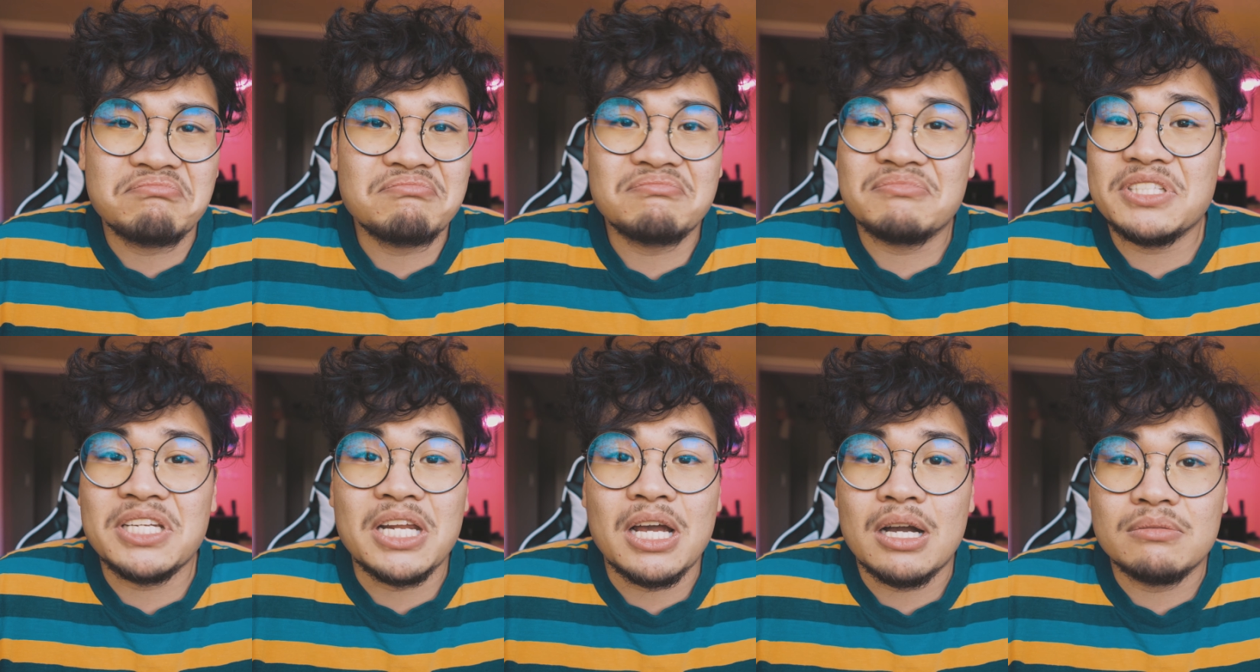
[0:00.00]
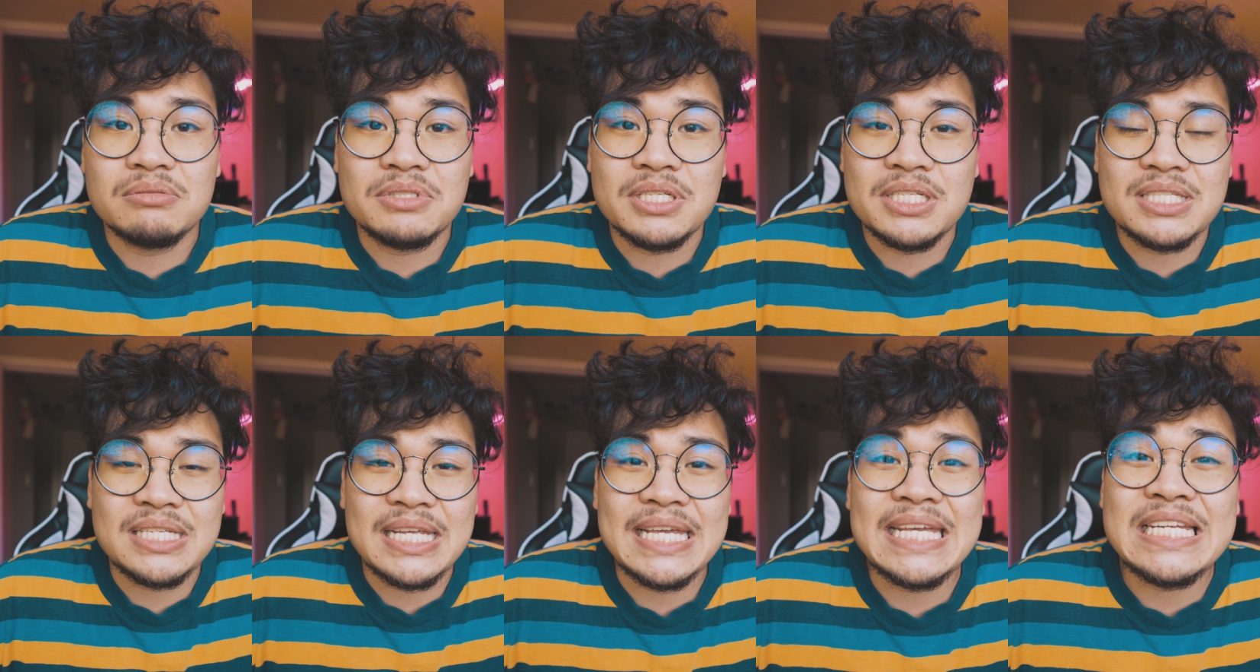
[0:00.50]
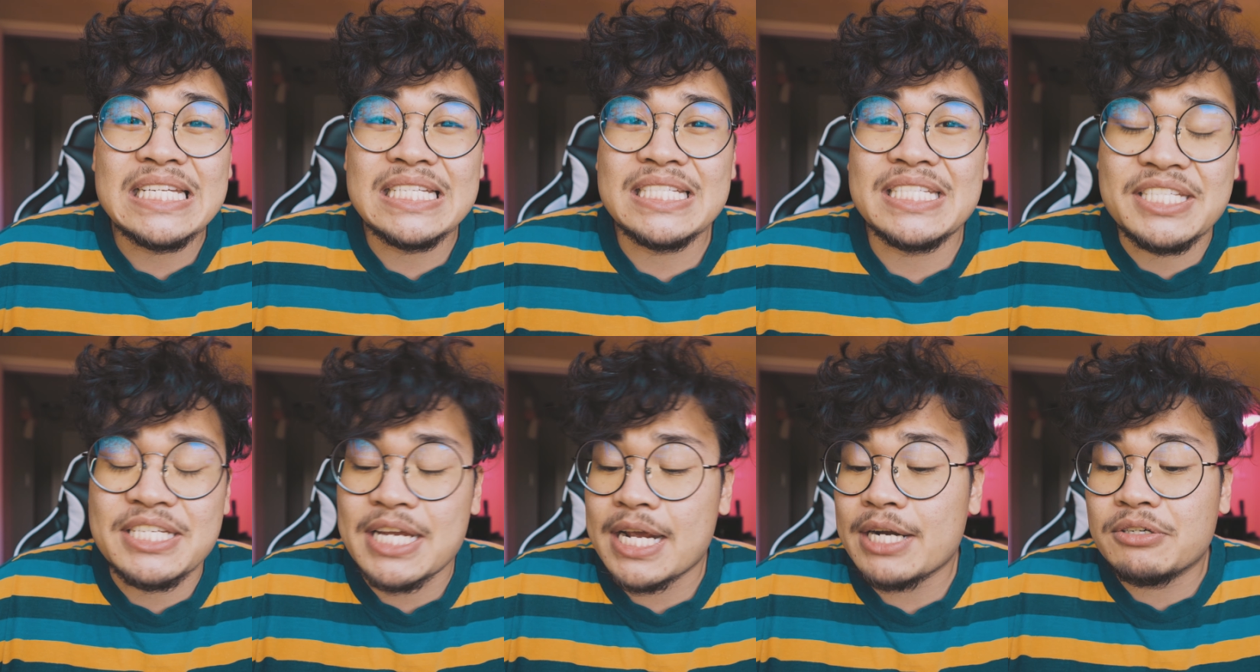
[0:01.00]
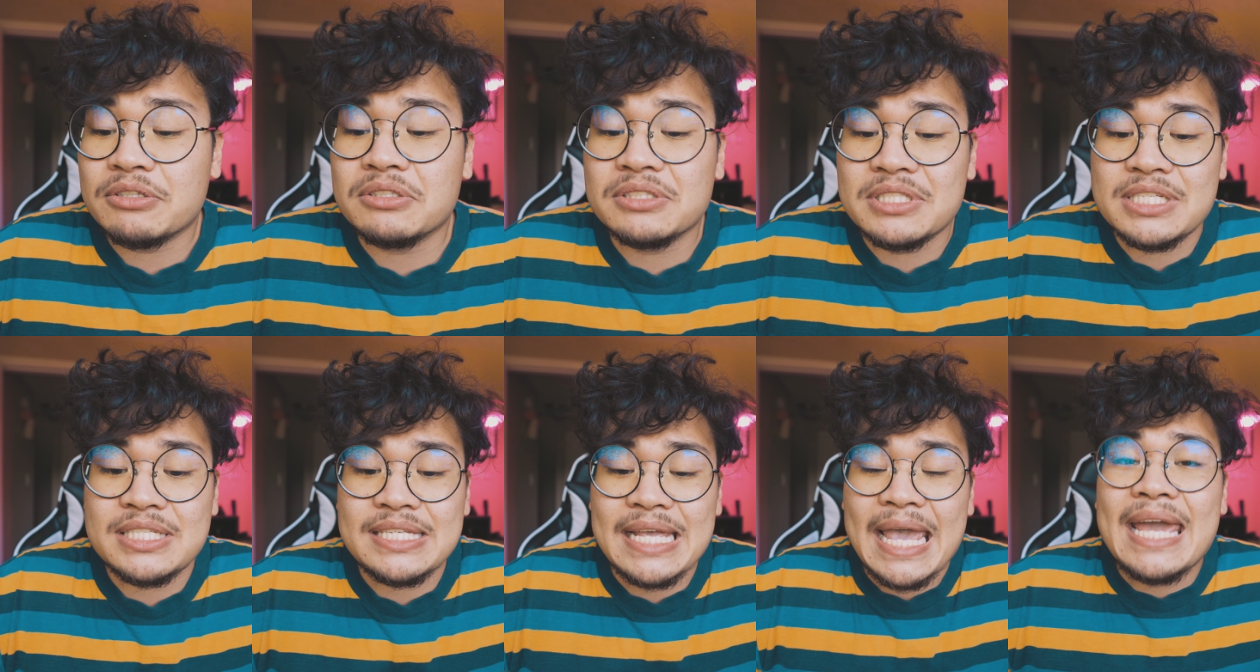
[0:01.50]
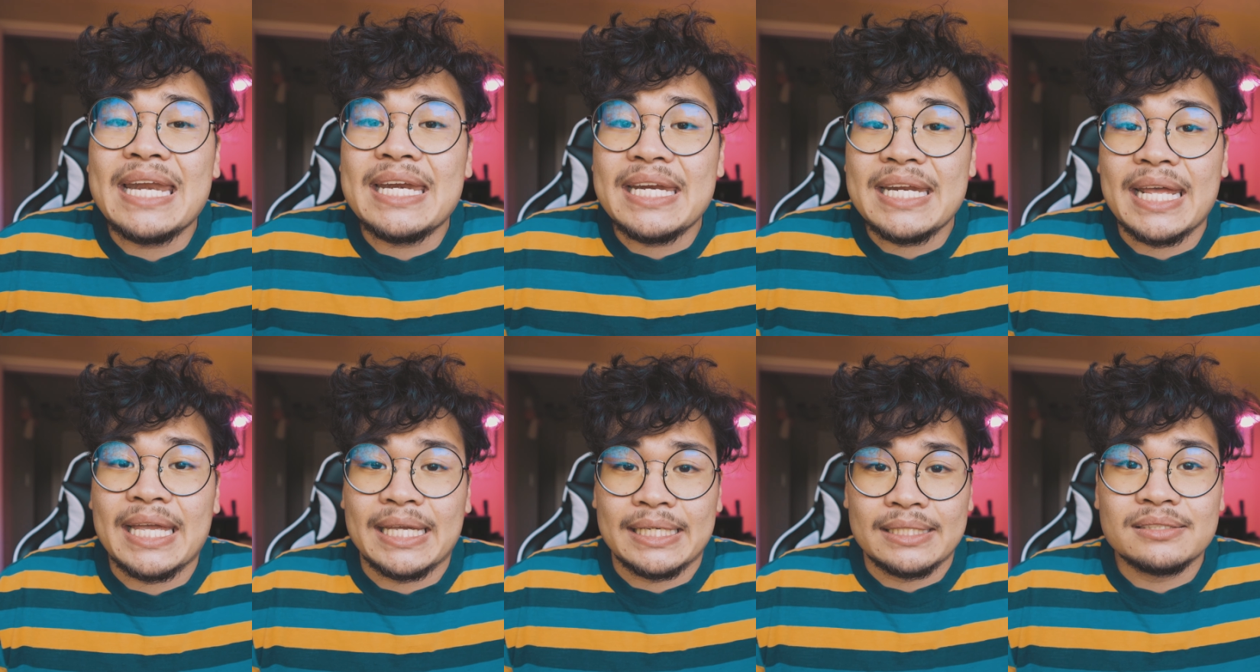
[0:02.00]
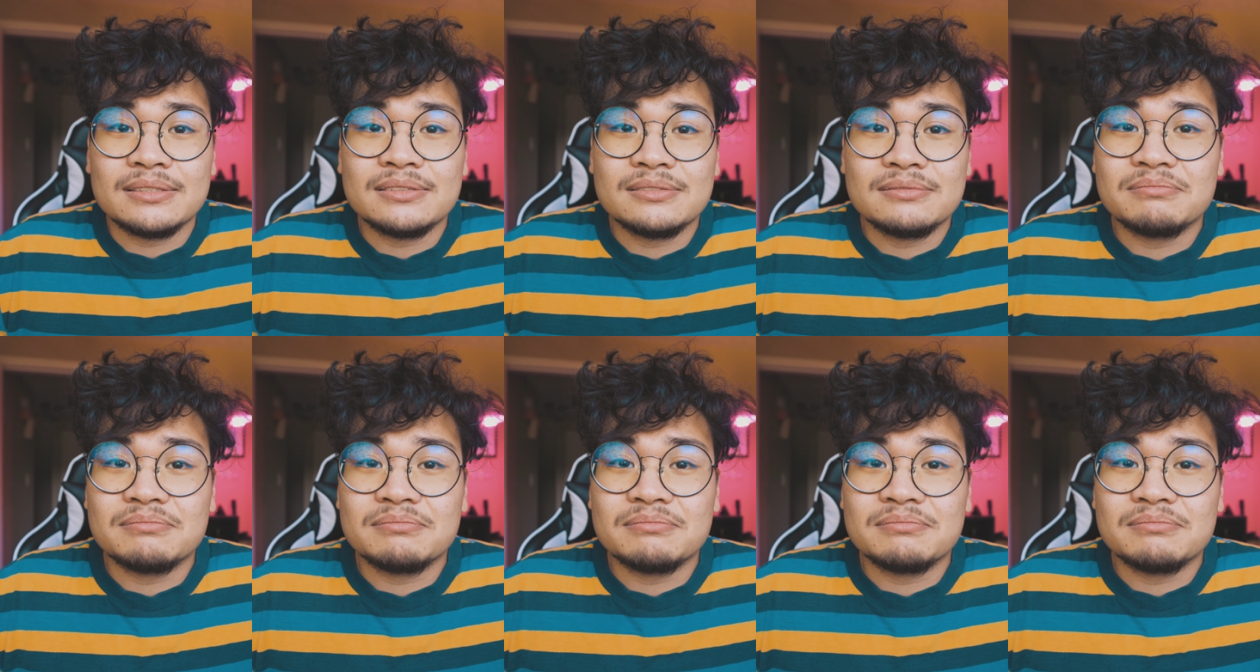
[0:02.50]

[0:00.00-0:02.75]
you know, just in general, just editing.